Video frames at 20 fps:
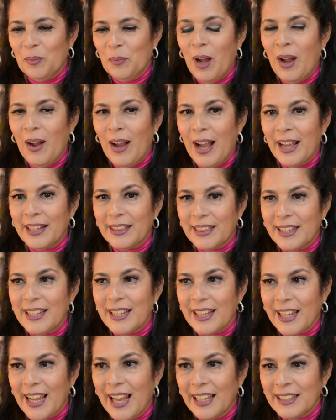Well, I
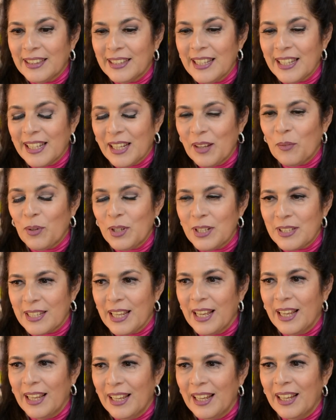think it was
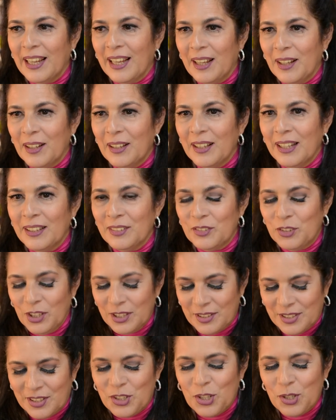
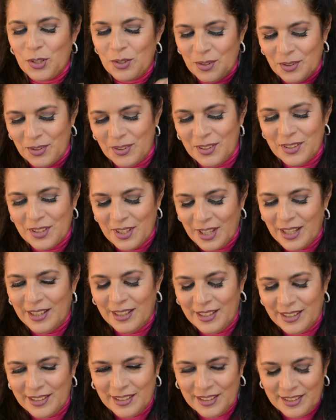just to
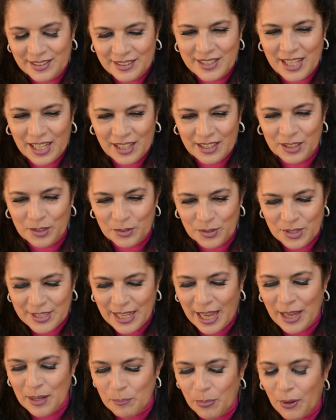take a little
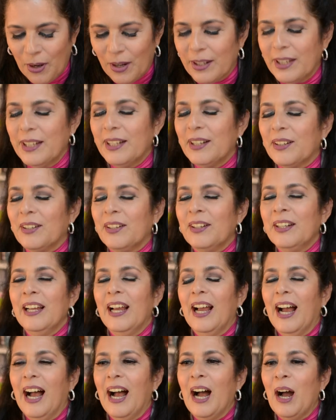sidebar here.
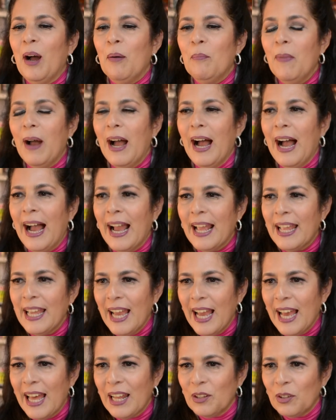I
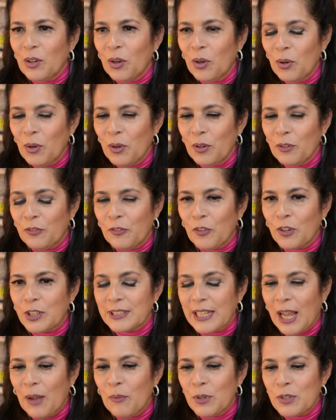had heard, because
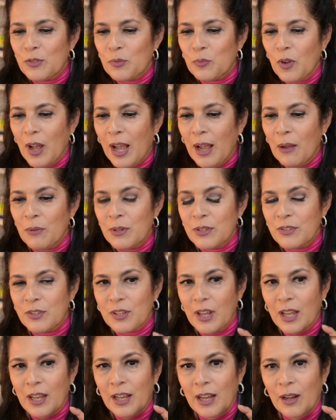I was
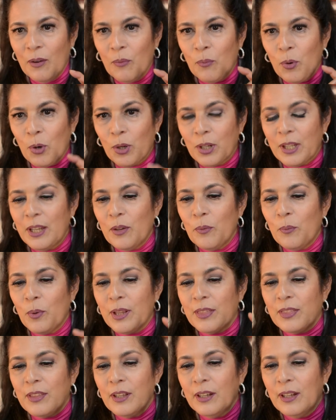working
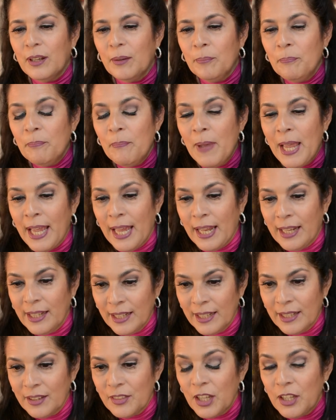with the
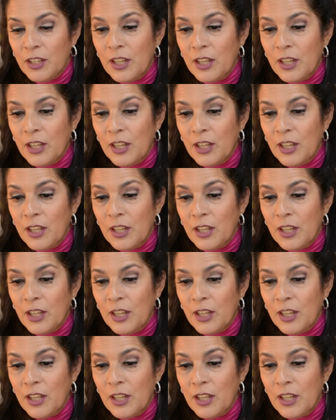men, the